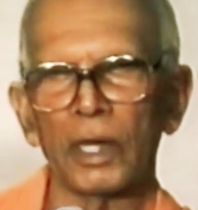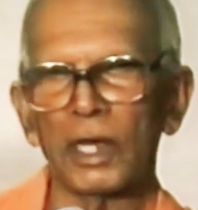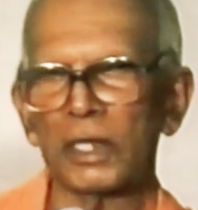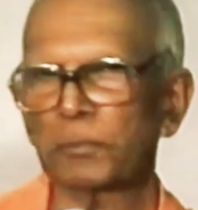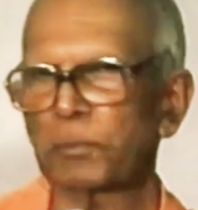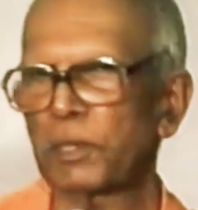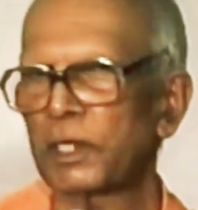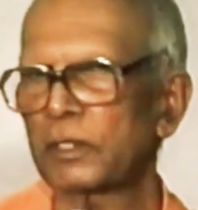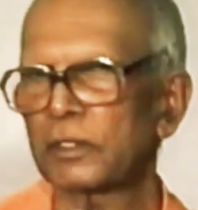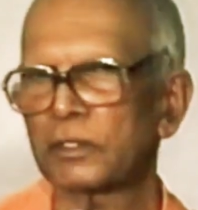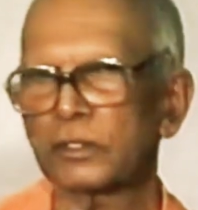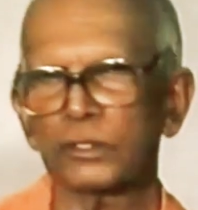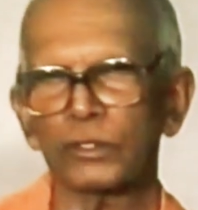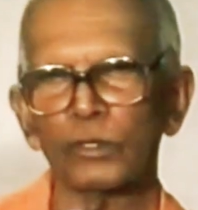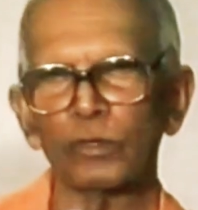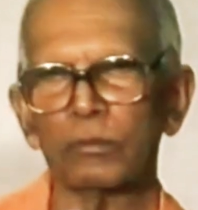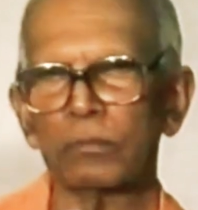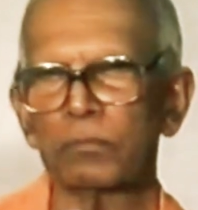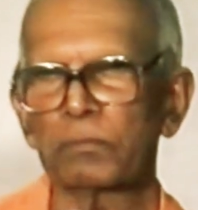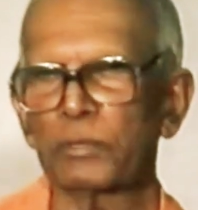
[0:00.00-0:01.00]
has been
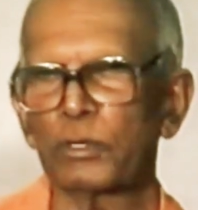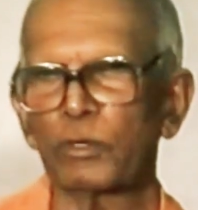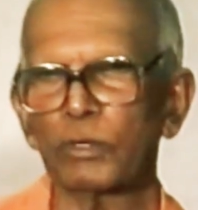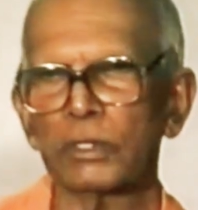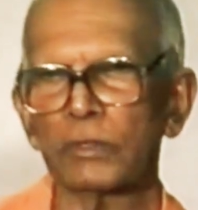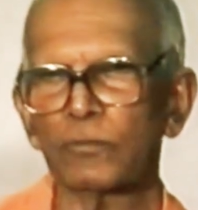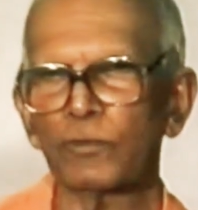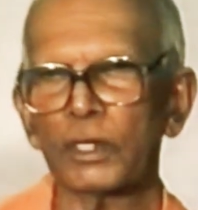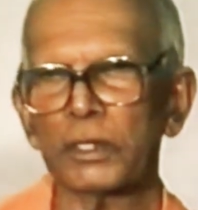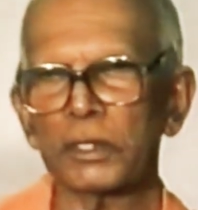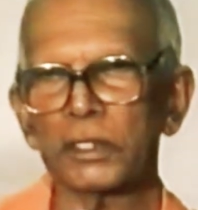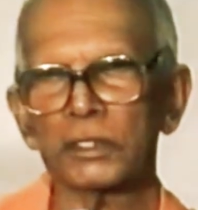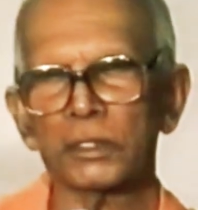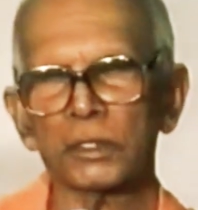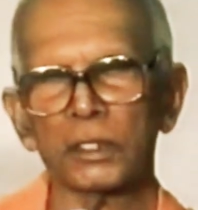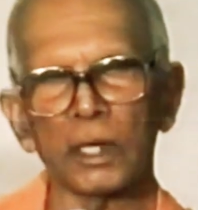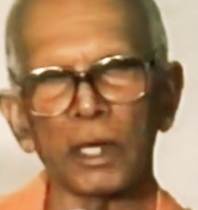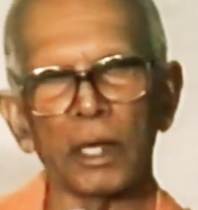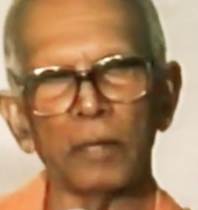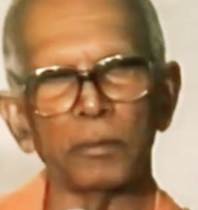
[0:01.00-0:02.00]
so beautifully
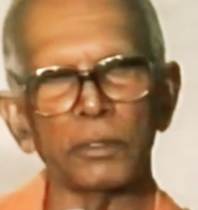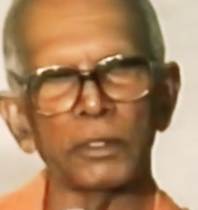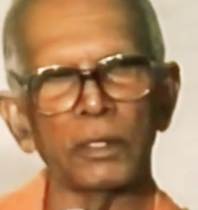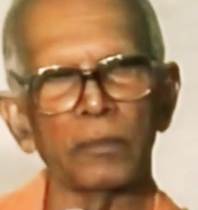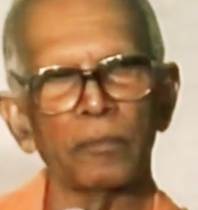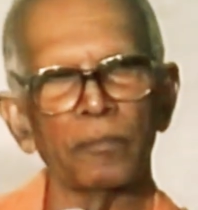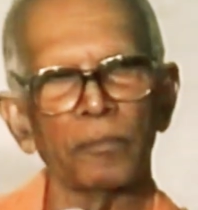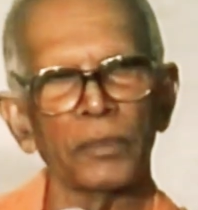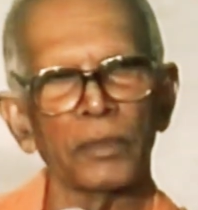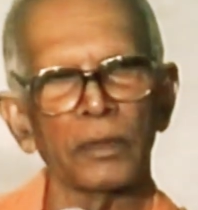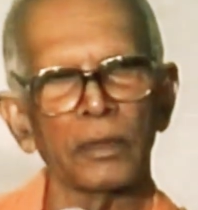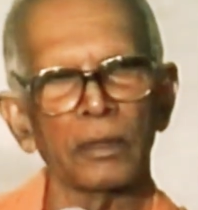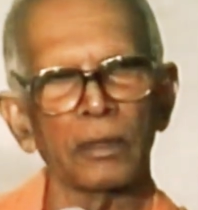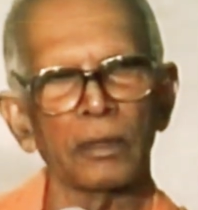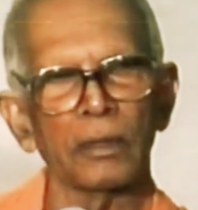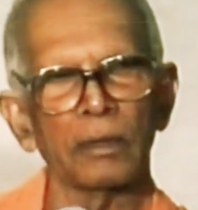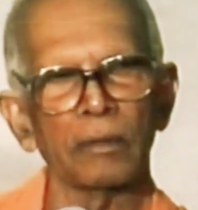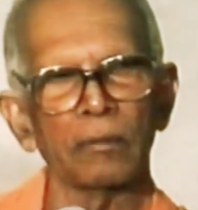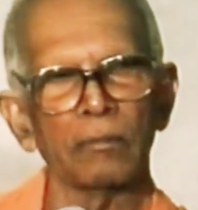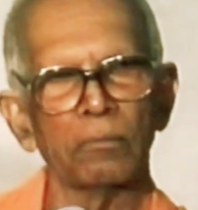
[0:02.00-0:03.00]
described
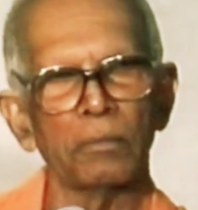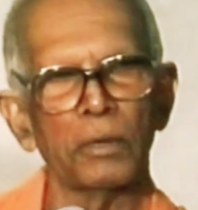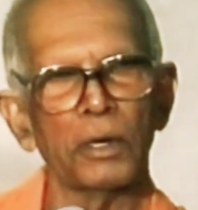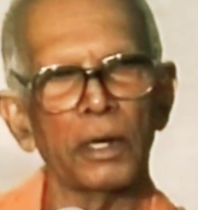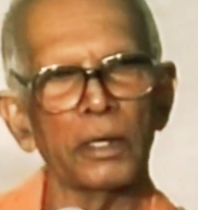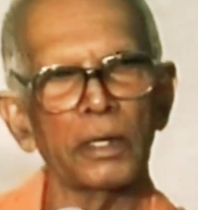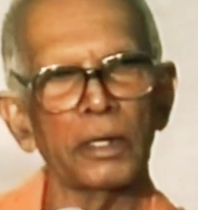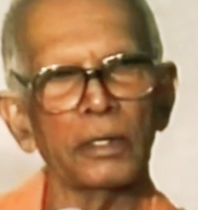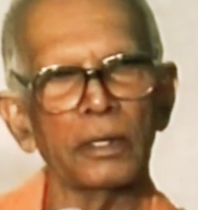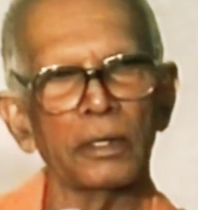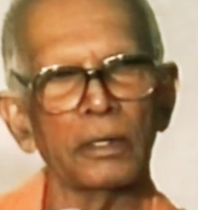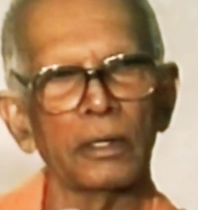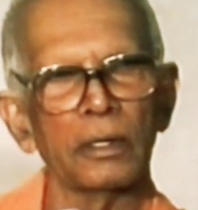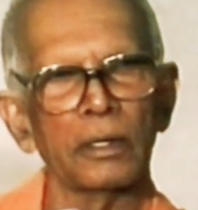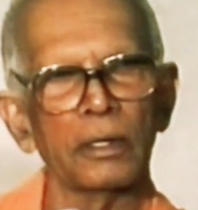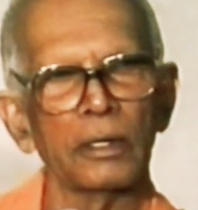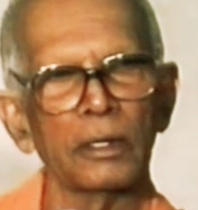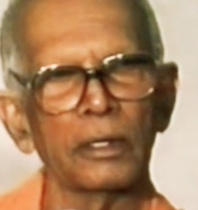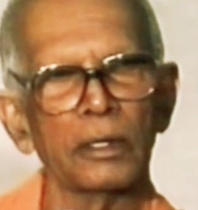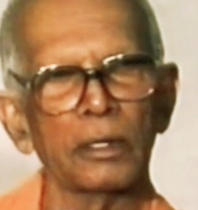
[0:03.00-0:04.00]
by
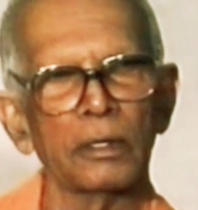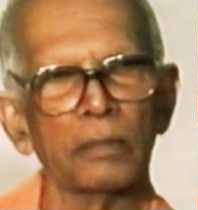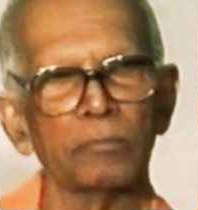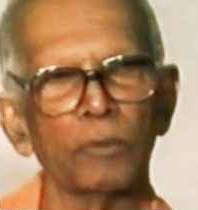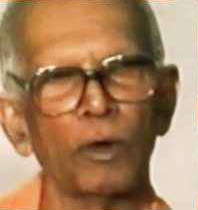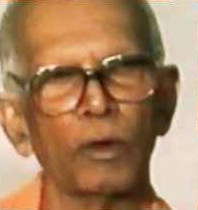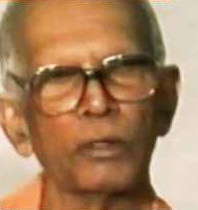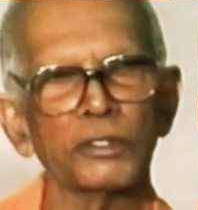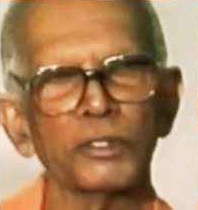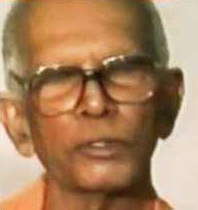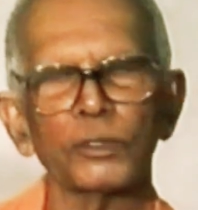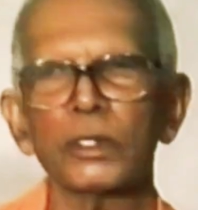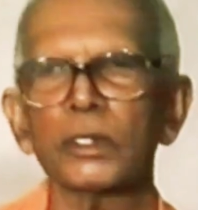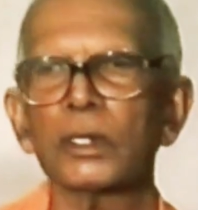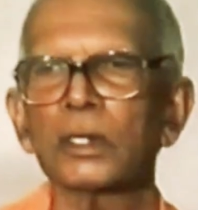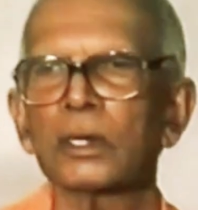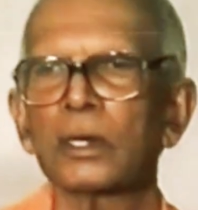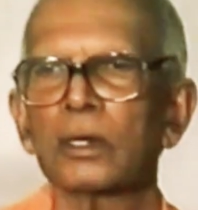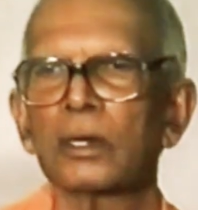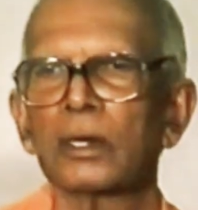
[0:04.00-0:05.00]
Marsha
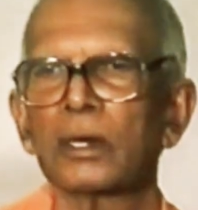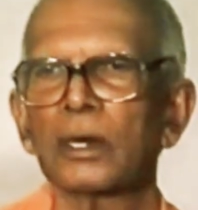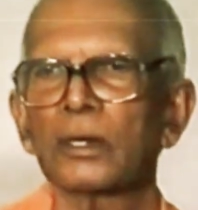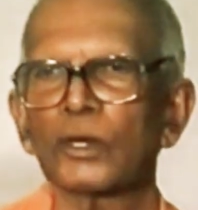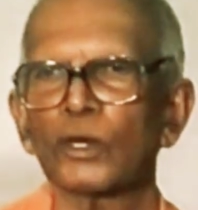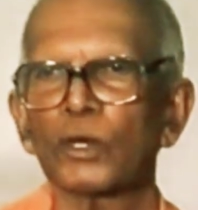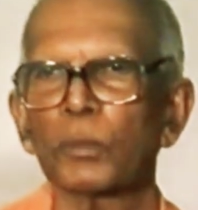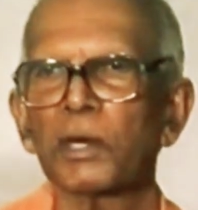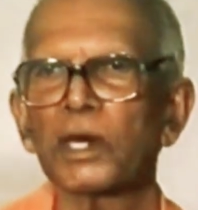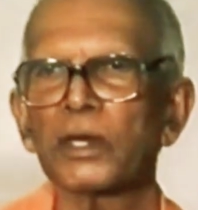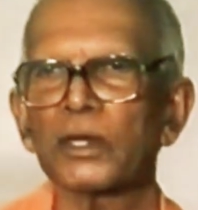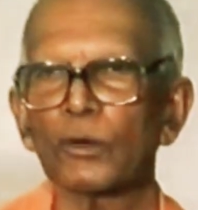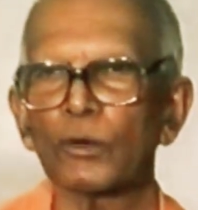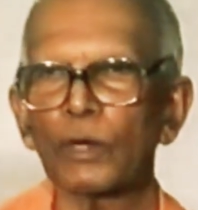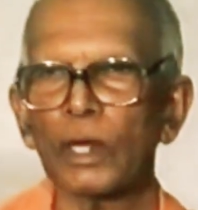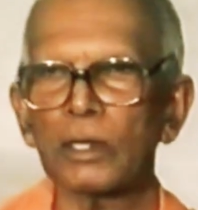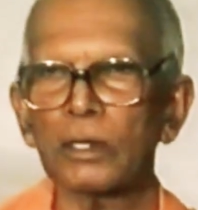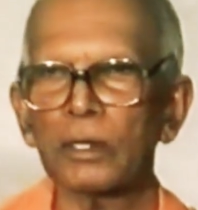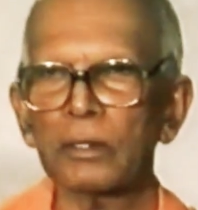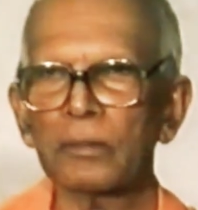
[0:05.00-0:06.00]
Romain
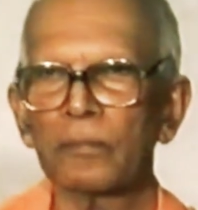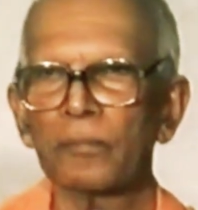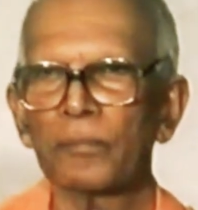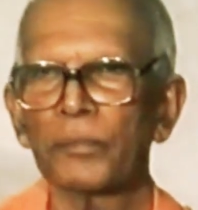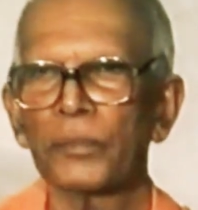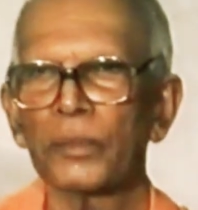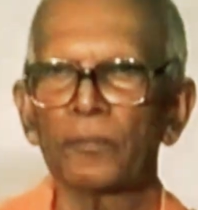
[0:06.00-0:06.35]
Rolland